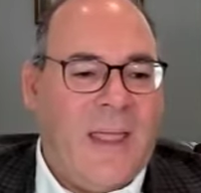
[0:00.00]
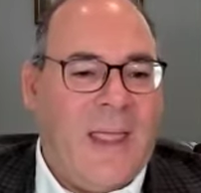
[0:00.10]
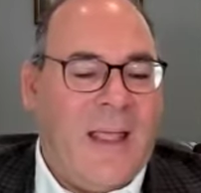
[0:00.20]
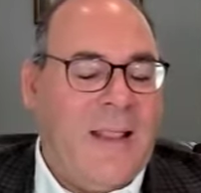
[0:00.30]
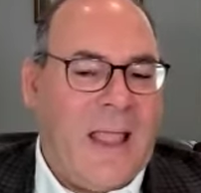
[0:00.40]

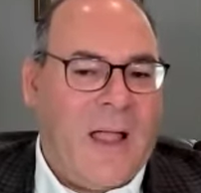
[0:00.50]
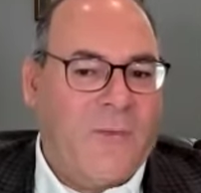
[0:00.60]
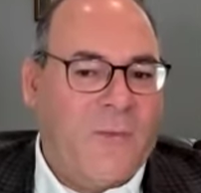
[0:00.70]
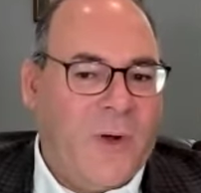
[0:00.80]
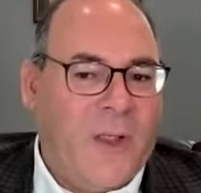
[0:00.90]
and not
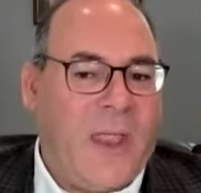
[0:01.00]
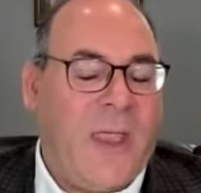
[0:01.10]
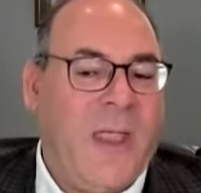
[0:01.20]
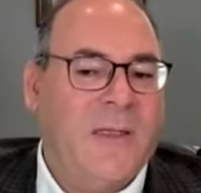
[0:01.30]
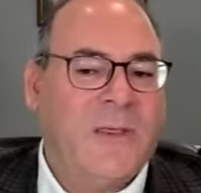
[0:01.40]
really
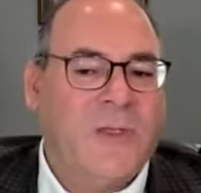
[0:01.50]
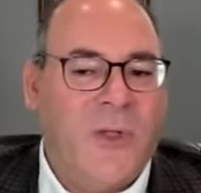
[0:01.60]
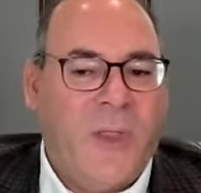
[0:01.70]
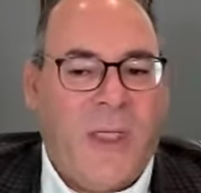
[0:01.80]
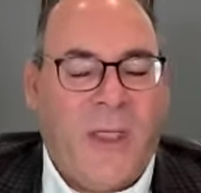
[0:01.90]

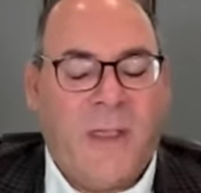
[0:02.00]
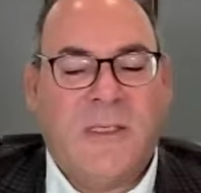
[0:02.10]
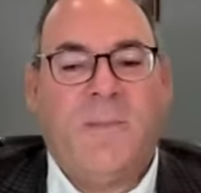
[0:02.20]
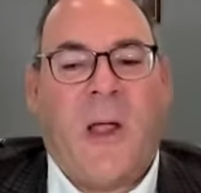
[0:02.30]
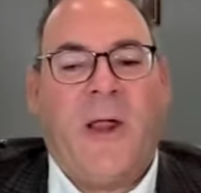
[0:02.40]
instituting,
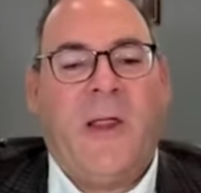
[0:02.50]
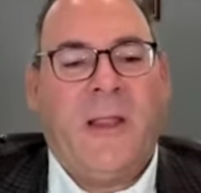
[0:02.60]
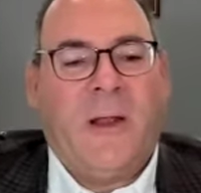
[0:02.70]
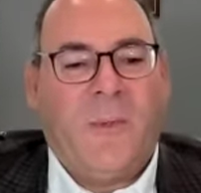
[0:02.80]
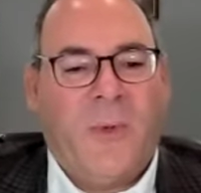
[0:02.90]
inspiring
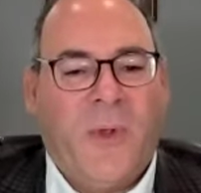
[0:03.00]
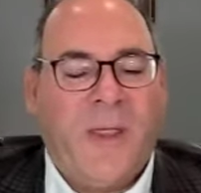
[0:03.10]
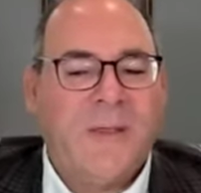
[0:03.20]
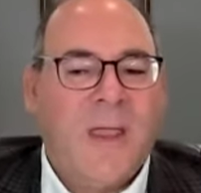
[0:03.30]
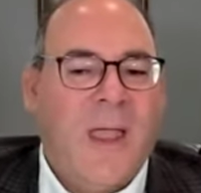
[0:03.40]
their
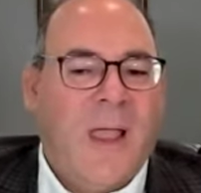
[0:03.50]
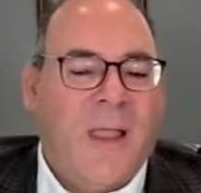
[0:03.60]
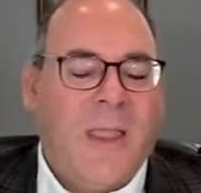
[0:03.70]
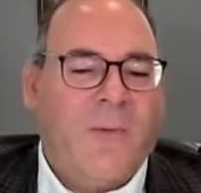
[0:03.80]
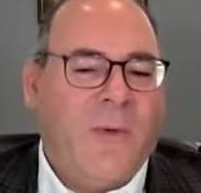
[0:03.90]
employees,
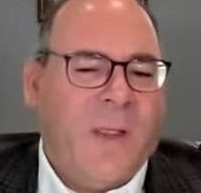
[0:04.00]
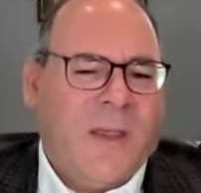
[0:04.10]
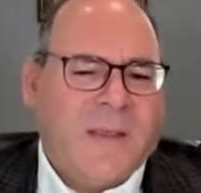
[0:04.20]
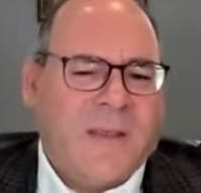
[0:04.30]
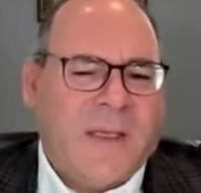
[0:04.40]
they really
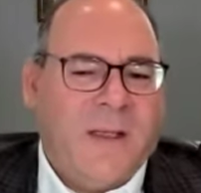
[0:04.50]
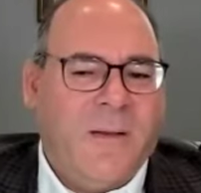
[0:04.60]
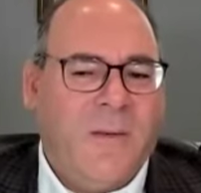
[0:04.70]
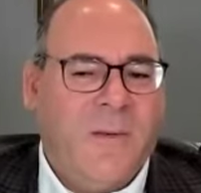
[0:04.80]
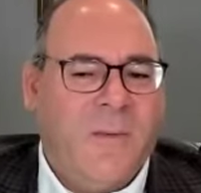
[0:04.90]
just
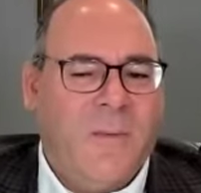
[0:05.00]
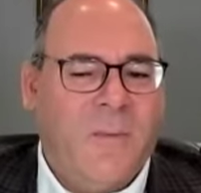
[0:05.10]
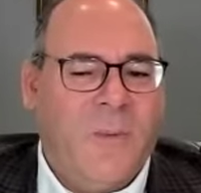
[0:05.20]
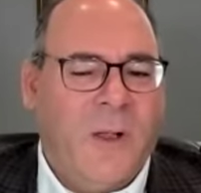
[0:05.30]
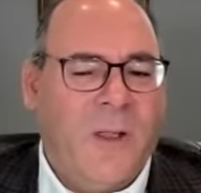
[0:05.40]
said,
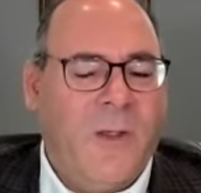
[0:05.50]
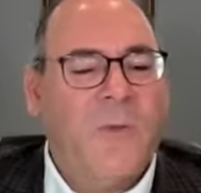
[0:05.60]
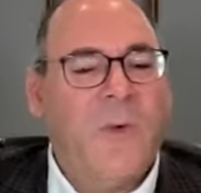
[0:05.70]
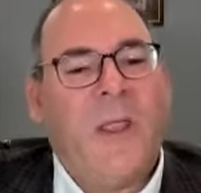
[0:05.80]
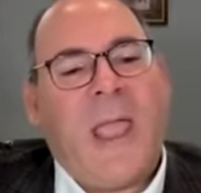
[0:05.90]
what are you
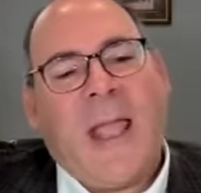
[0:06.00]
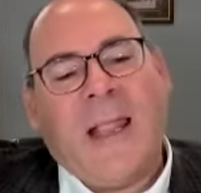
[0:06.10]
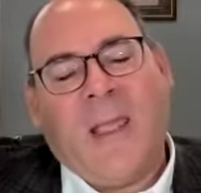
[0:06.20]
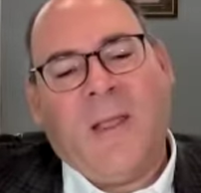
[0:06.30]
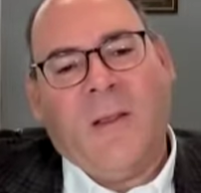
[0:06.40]
really
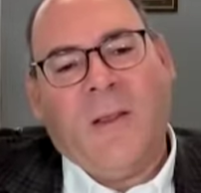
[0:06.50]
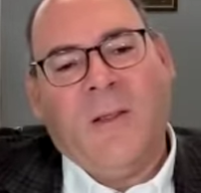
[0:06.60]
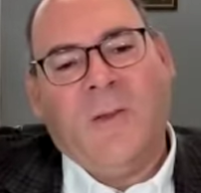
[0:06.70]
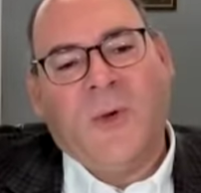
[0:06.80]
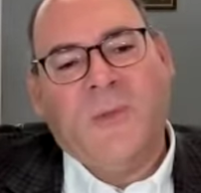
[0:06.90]
adding
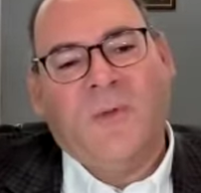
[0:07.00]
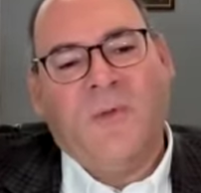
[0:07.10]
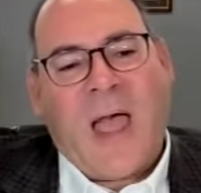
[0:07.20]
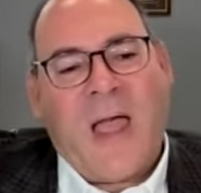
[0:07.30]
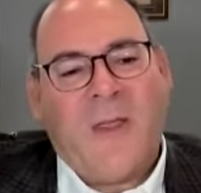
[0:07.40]
in terms of
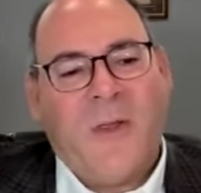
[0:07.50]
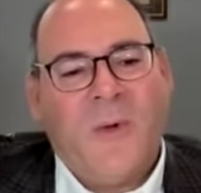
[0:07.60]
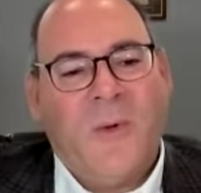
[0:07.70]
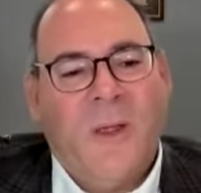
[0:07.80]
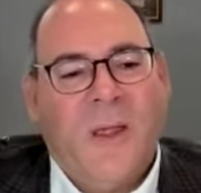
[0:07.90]

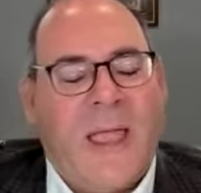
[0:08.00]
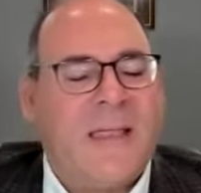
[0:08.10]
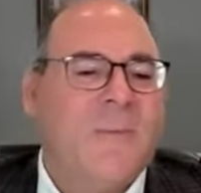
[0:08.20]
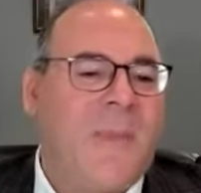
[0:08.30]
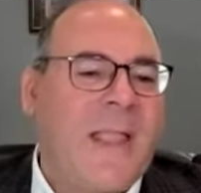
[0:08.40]
value
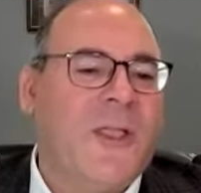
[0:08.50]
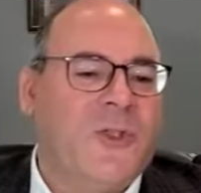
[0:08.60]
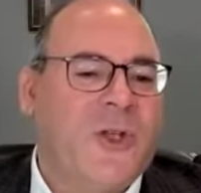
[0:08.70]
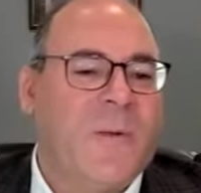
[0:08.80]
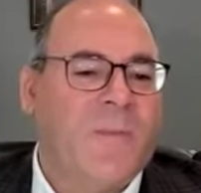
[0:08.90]
as a
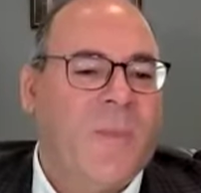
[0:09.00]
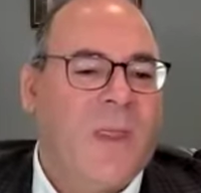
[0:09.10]
manager?